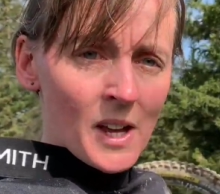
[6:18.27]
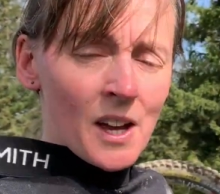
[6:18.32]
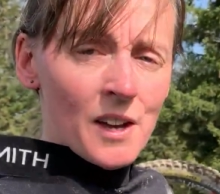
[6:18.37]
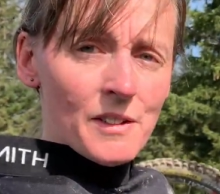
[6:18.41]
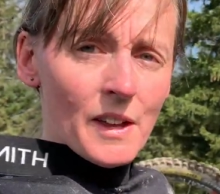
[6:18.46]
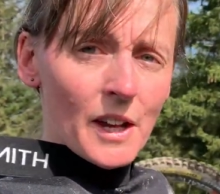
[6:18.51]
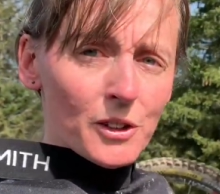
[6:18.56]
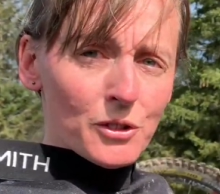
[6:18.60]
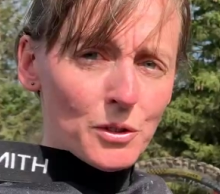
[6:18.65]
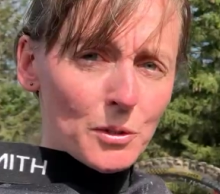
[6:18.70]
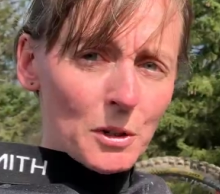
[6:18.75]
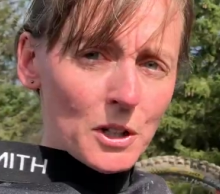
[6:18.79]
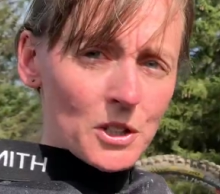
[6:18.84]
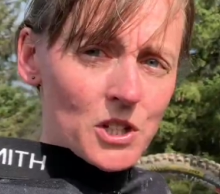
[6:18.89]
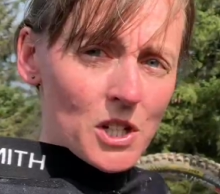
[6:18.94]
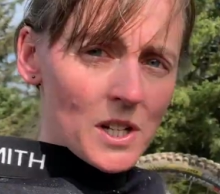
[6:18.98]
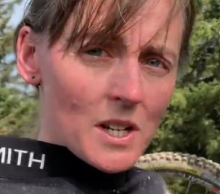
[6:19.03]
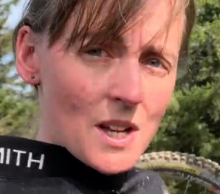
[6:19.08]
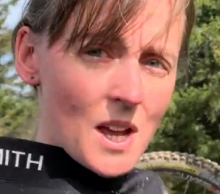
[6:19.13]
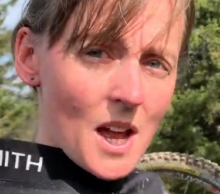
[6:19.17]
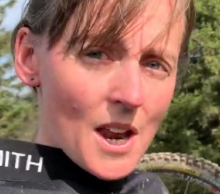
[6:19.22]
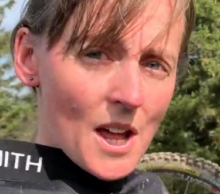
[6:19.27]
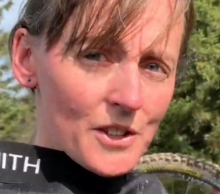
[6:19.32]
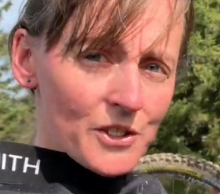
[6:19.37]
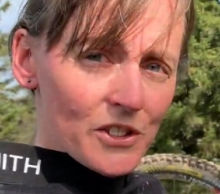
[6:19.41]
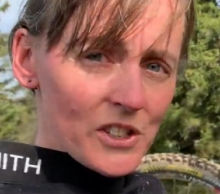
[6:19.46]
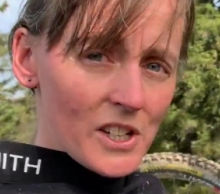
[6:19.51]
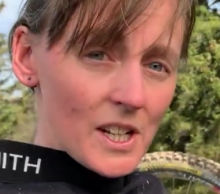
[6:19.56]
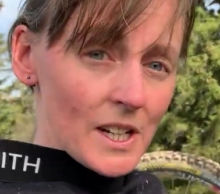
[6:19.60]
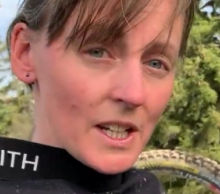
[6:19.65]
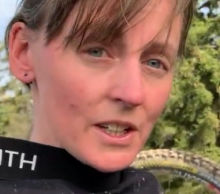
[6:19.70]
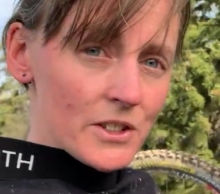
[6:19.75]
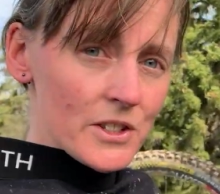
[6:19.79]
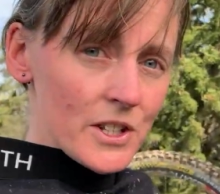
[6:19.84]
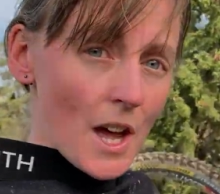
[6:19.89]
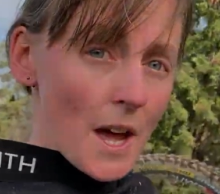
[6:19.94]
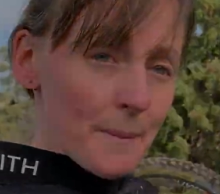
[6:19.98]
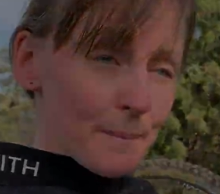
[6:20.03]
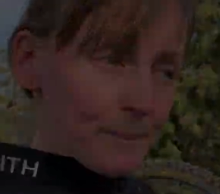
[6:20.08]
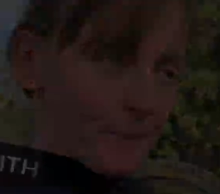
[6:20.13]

Thanks for watching, and I'll see you next time.